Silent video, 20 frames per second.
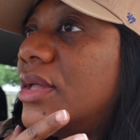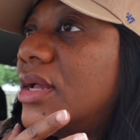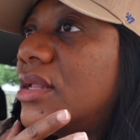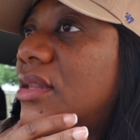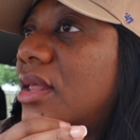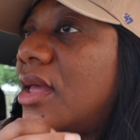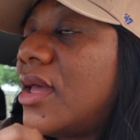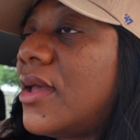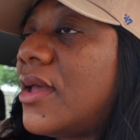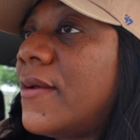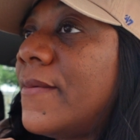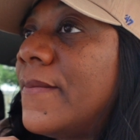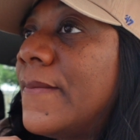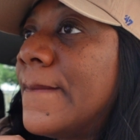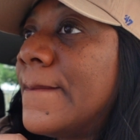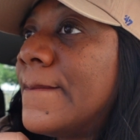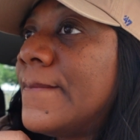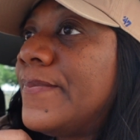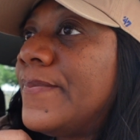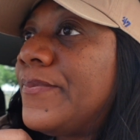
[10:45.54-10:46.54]
at that.
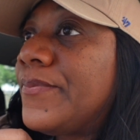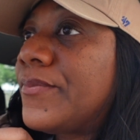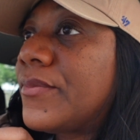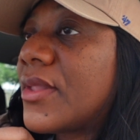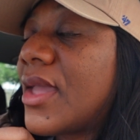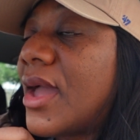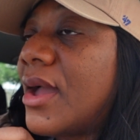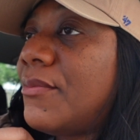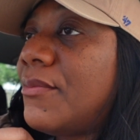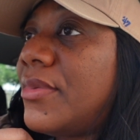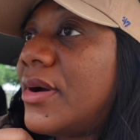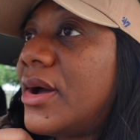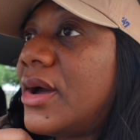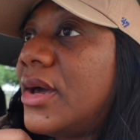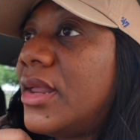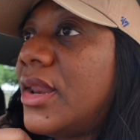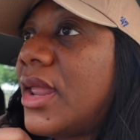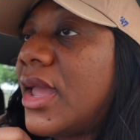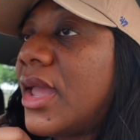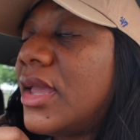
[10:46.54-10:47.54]
I
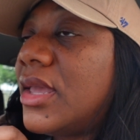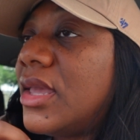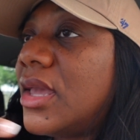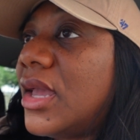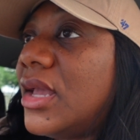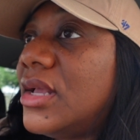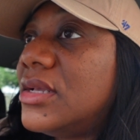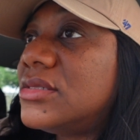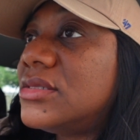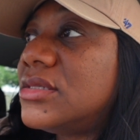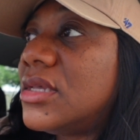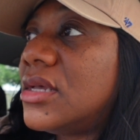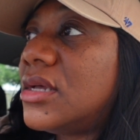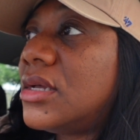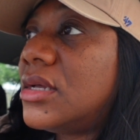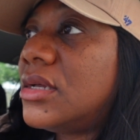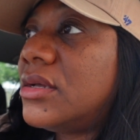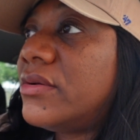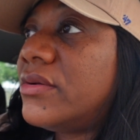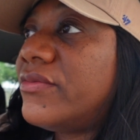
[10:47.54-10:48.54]
bought a case
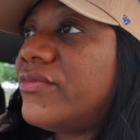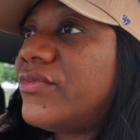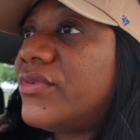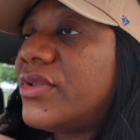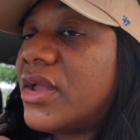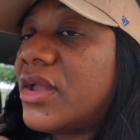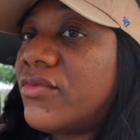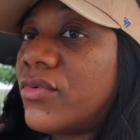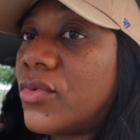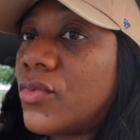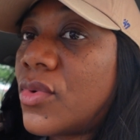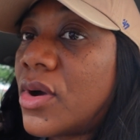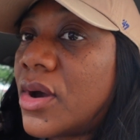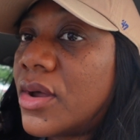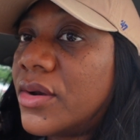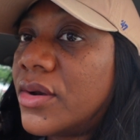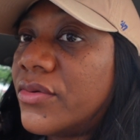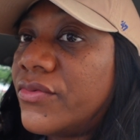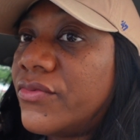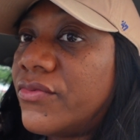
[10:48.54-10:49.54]
of flavored
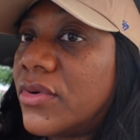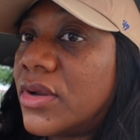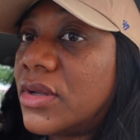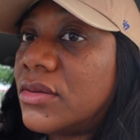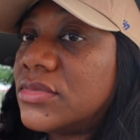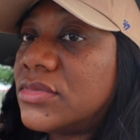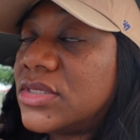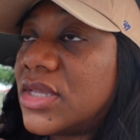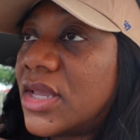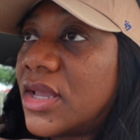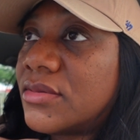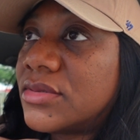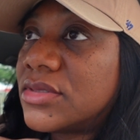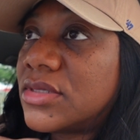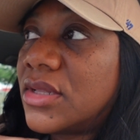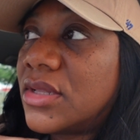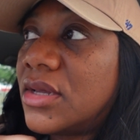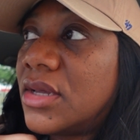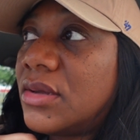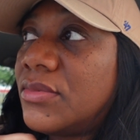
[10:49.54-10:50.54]
water from Sam's
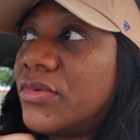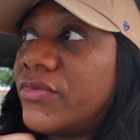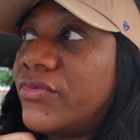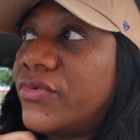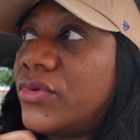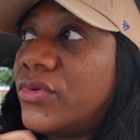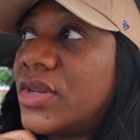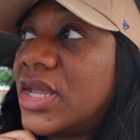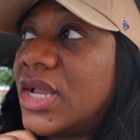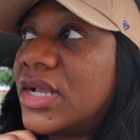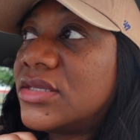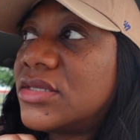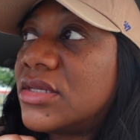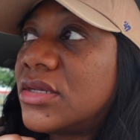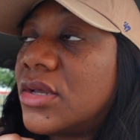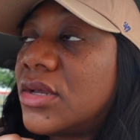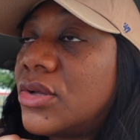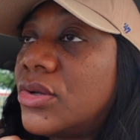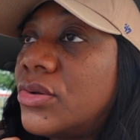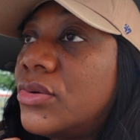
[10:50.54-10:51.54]
Club a few days
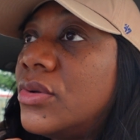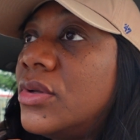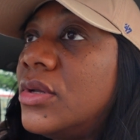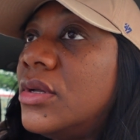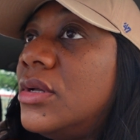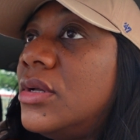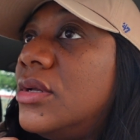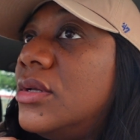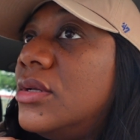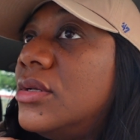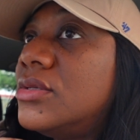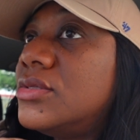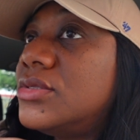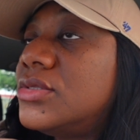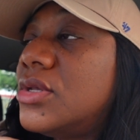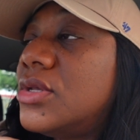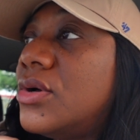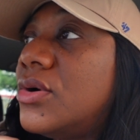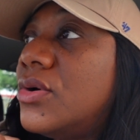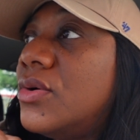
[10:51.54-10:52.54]
ago.
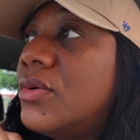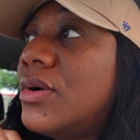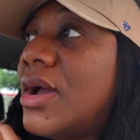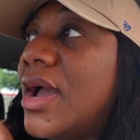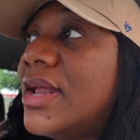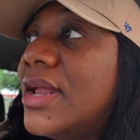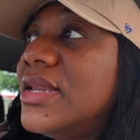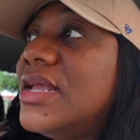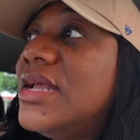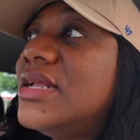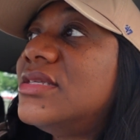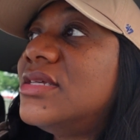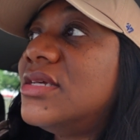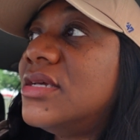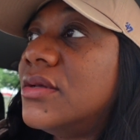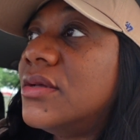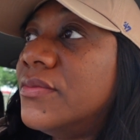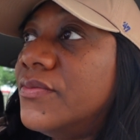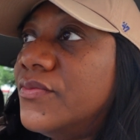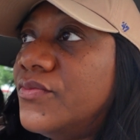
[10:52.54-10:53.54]
So I need
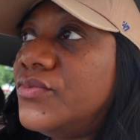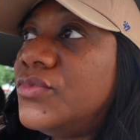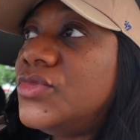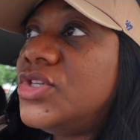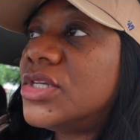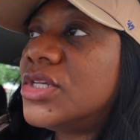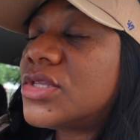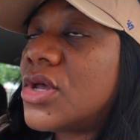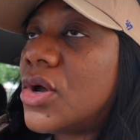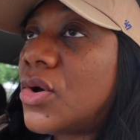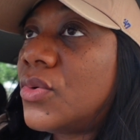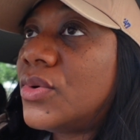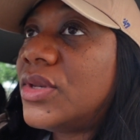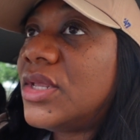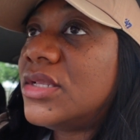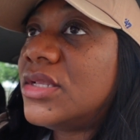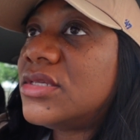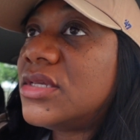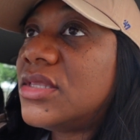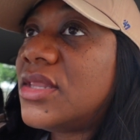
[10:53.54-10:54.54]
to just hone
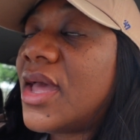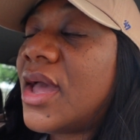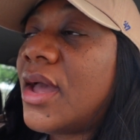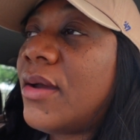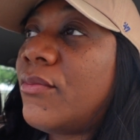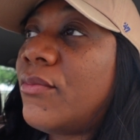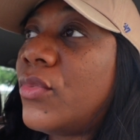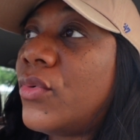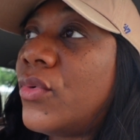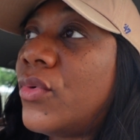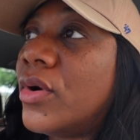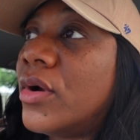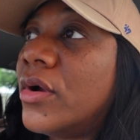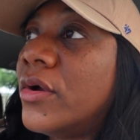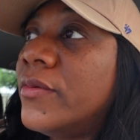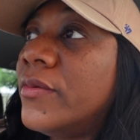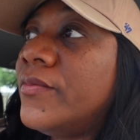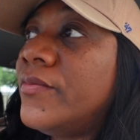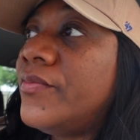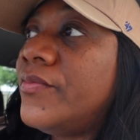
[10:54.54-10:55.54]
into that
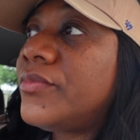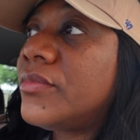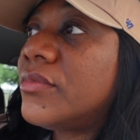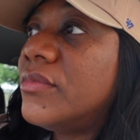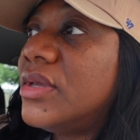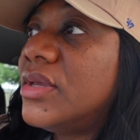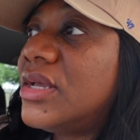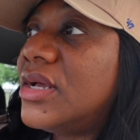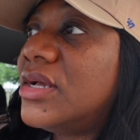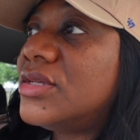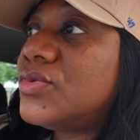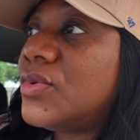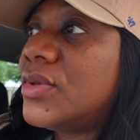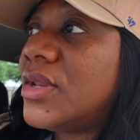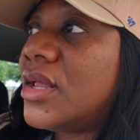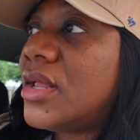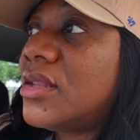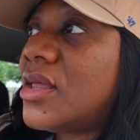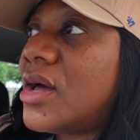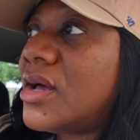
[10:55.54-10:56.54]
more, because when
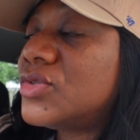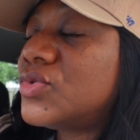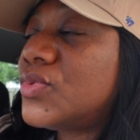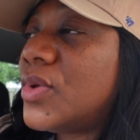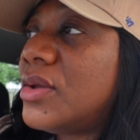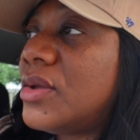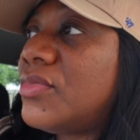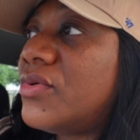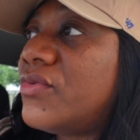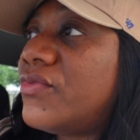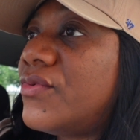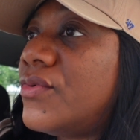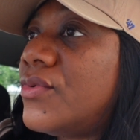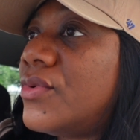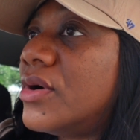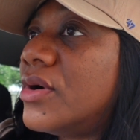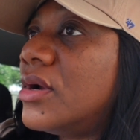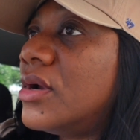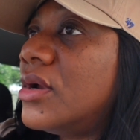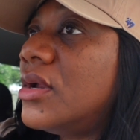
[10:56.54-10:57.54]
I lost weight
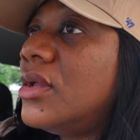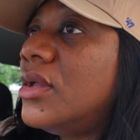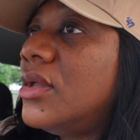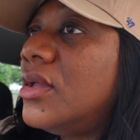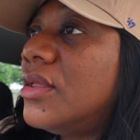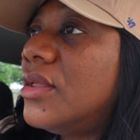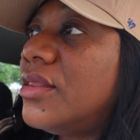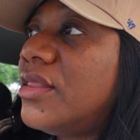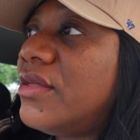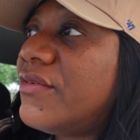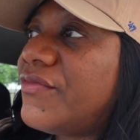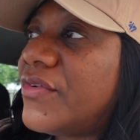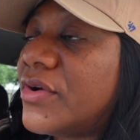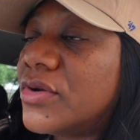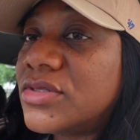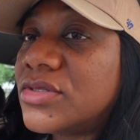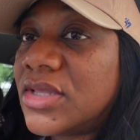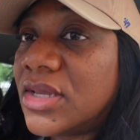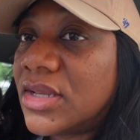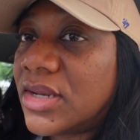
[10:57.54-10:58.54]
before, the
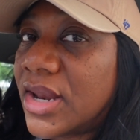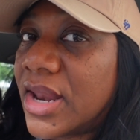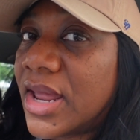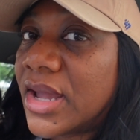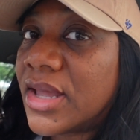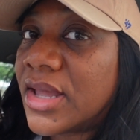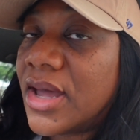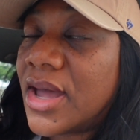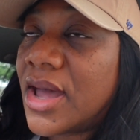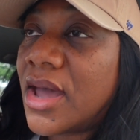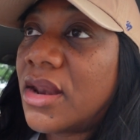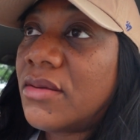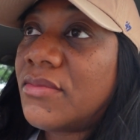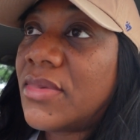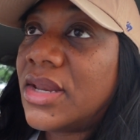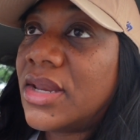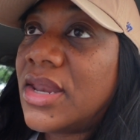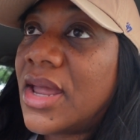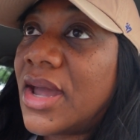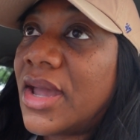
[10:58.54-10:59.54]
first thing that I cut out of
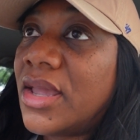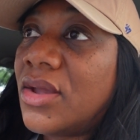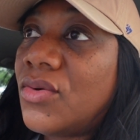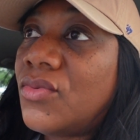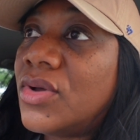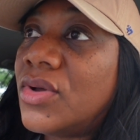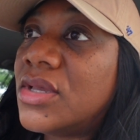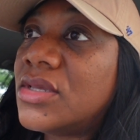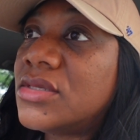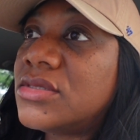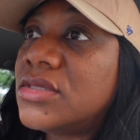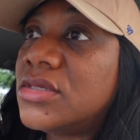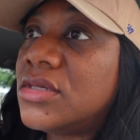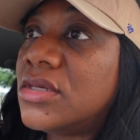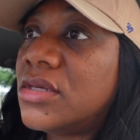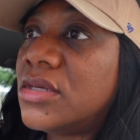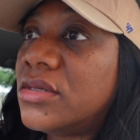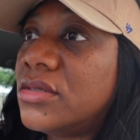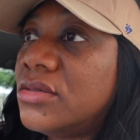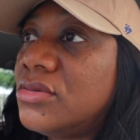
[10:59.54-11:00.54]
my diet was
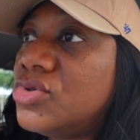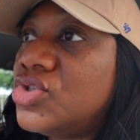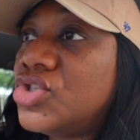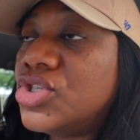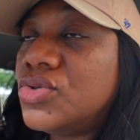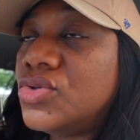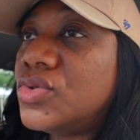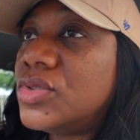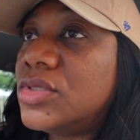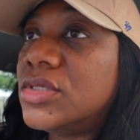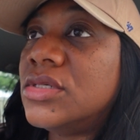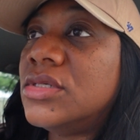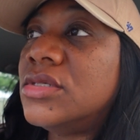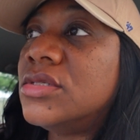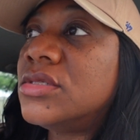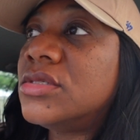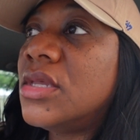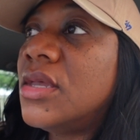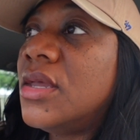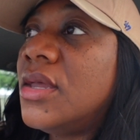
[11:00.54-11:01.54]
the
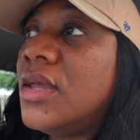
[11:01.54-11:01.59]
juices